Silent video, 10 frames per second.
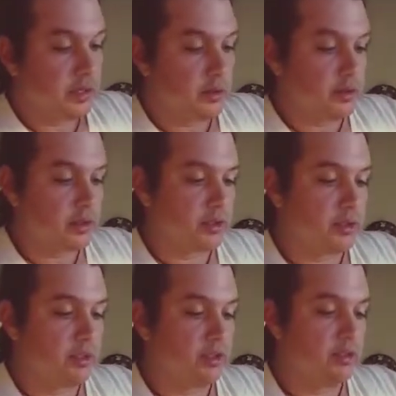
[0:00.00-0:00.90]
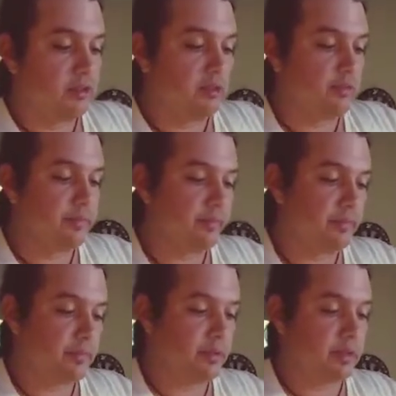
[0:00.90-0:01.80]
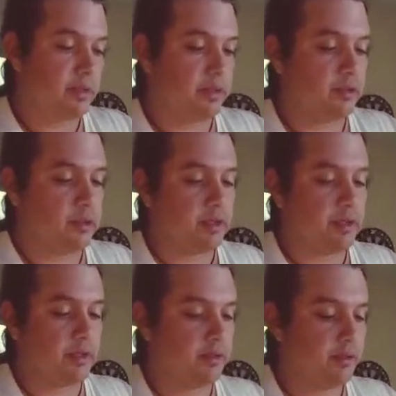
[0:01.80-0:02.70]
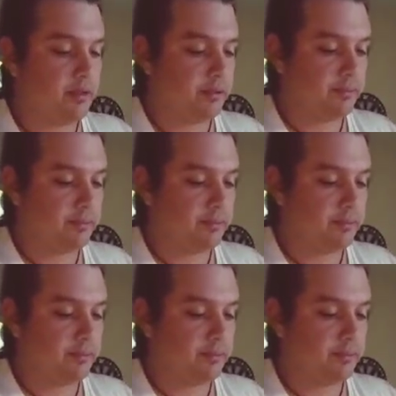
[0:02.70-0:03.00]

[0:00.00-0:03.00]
That looks good. Oh, I gotta try that.